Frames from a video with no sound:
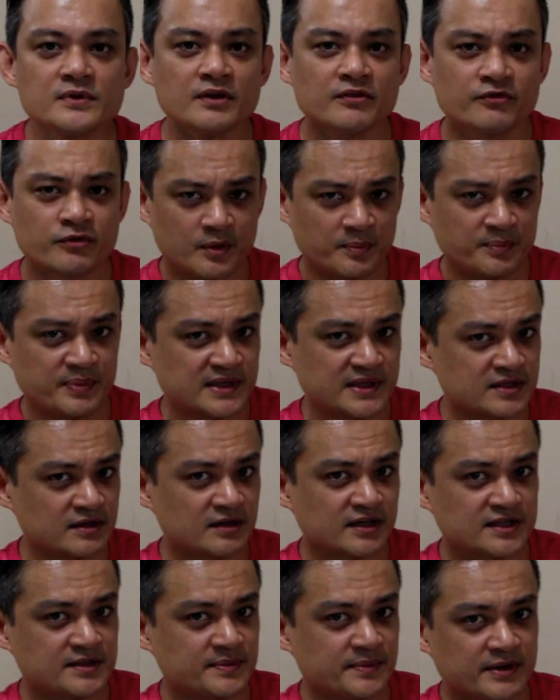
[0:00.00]
from personal
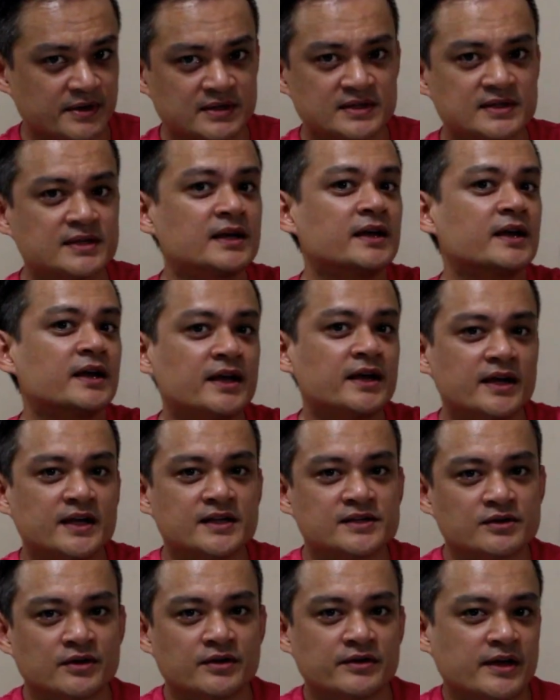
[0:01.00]
experience,
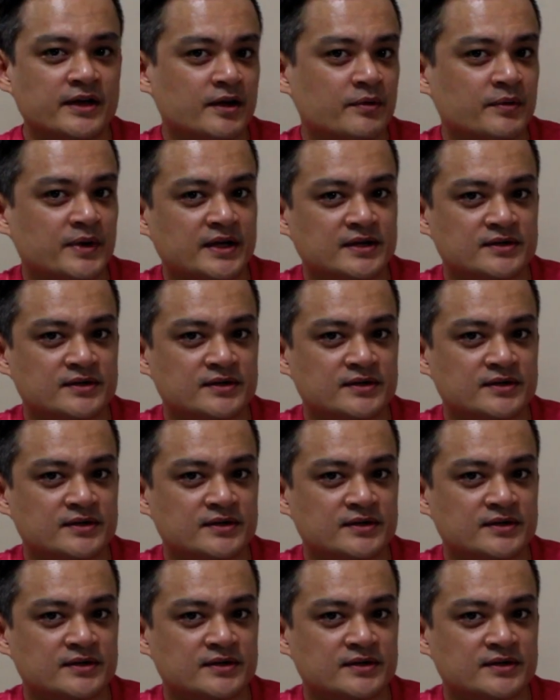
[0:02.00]
it's not that way.